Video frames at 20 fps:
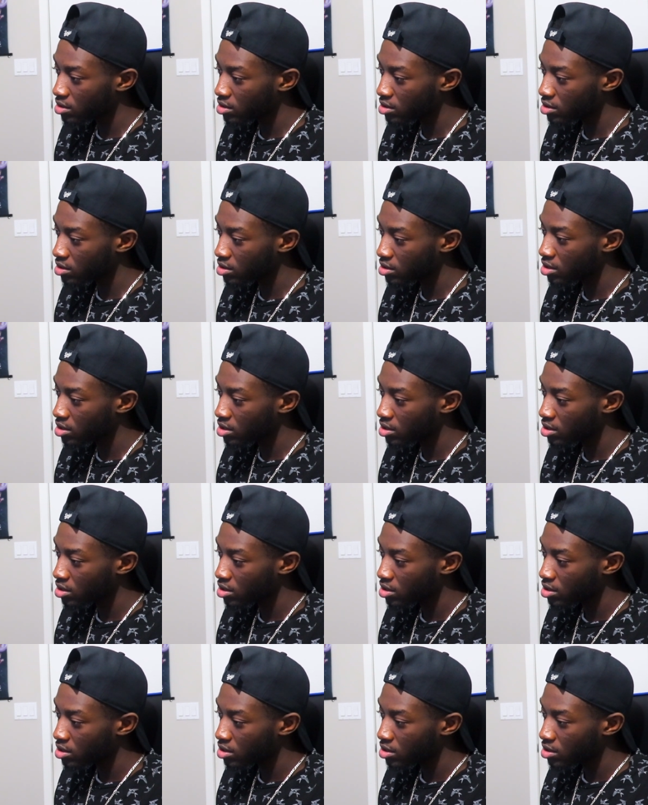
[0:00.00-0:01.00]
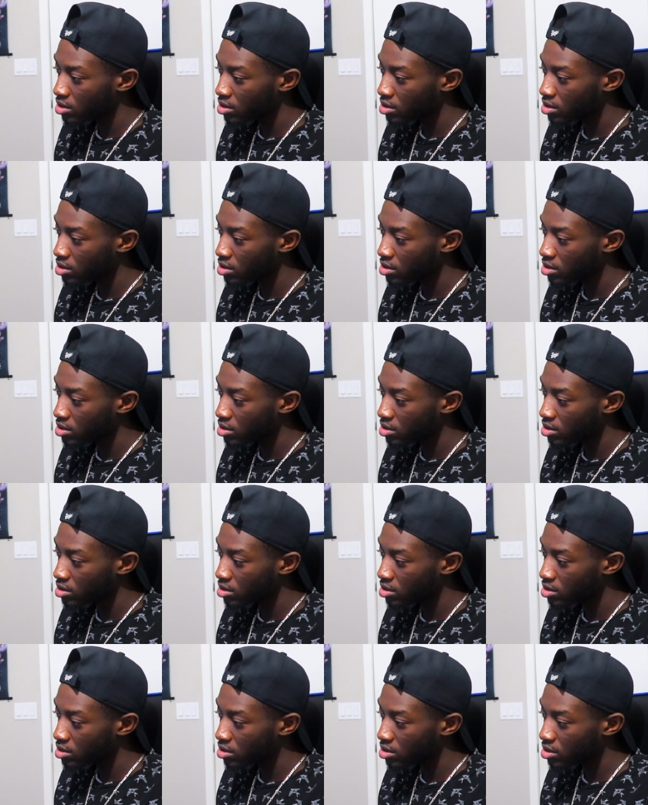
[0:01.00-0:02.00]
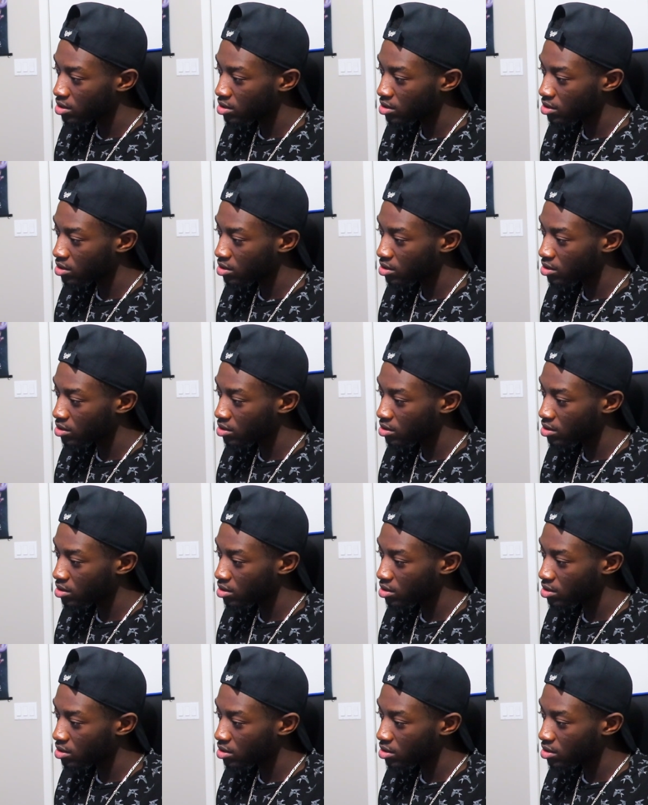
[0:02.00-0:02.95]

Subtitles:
Nothing is said.